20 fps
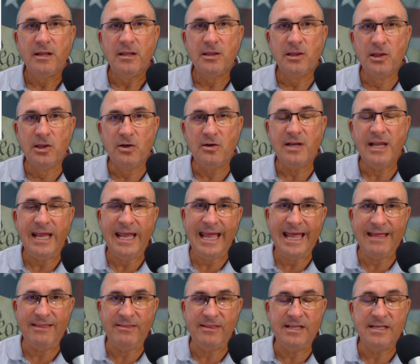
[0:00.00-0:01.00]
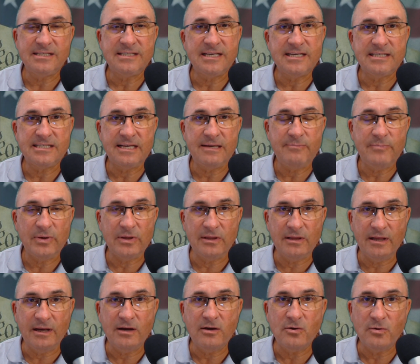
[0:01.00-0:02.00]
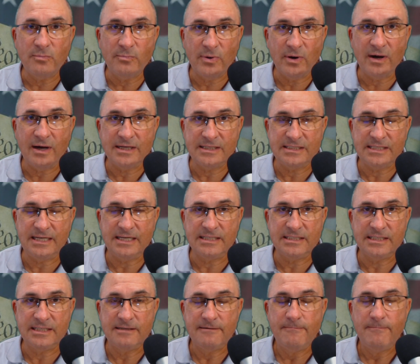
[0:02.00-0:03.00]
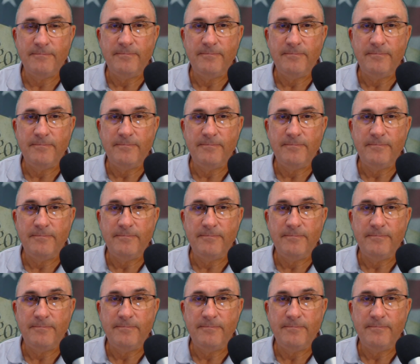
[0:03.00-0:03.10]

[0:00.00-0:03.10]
look at this as a political process.